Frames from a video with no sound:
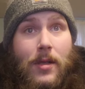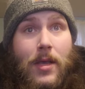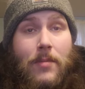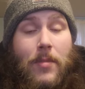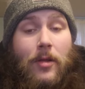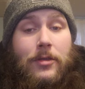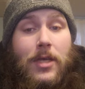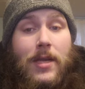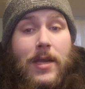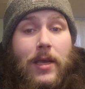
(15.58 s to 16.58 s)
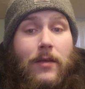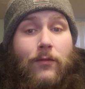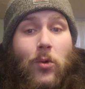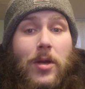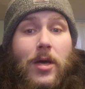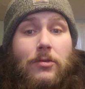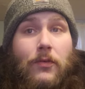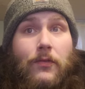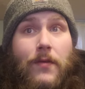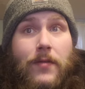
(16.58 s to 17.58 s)
It melts at negative
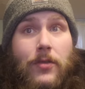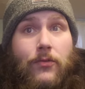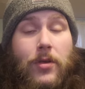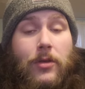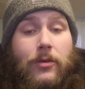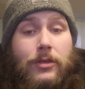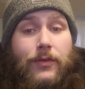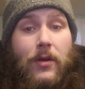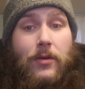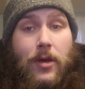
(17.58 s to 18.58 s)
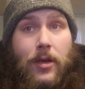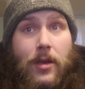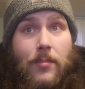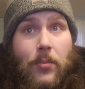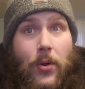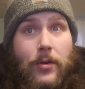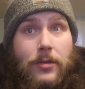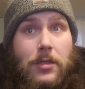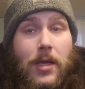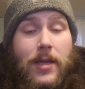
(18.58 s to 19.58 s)
153 degrees Fahrenheit and it
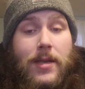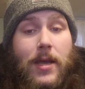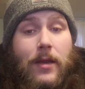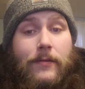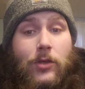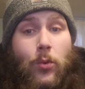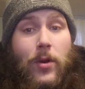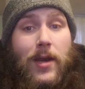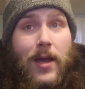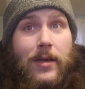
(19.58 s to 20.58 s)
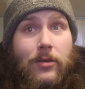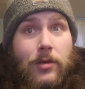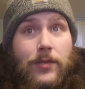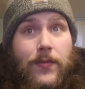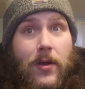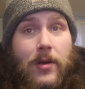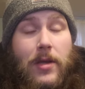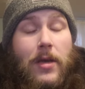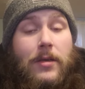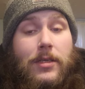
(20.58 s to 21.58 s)
boils at negative 29 degrees
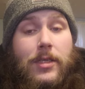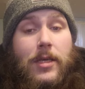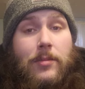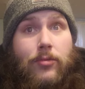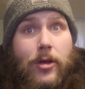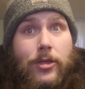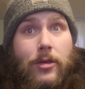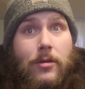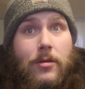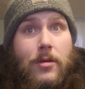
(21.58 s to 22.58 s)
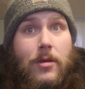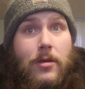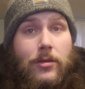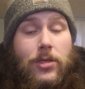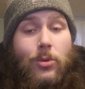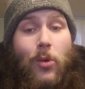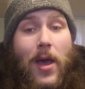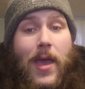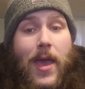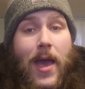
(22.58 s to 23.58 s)
Fahrenheit under standard pressure. You'll see
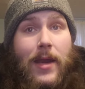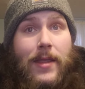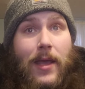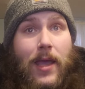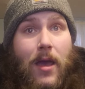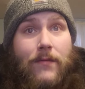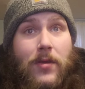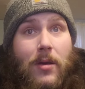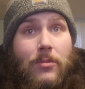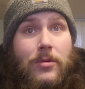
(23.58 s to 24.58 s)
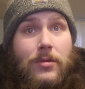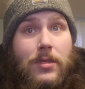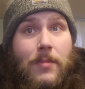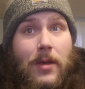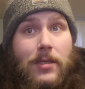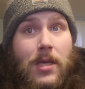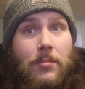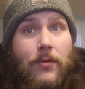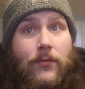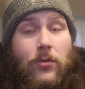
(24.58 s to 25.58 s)
why I added that caveat when you see my
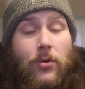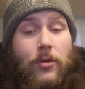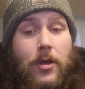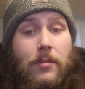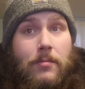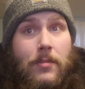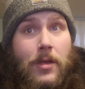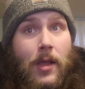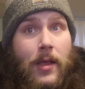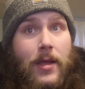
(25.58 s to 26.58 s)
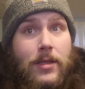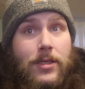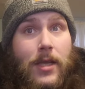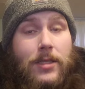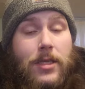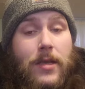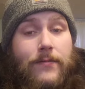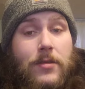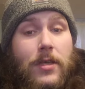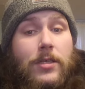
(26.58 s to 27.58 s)
sample of chlorine. Its density
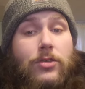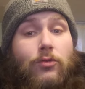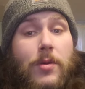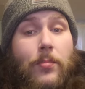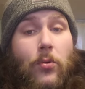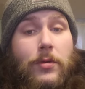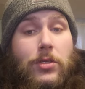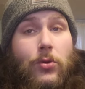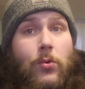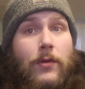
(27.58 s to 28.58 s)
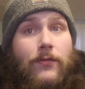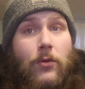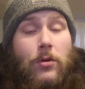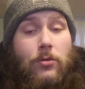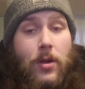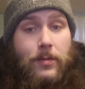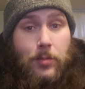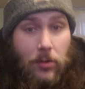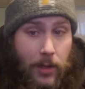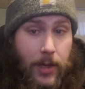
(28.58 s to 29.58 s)
is 3.214 grams
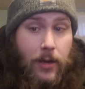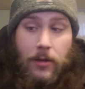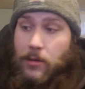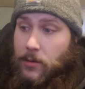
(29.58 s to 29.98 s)
per liter.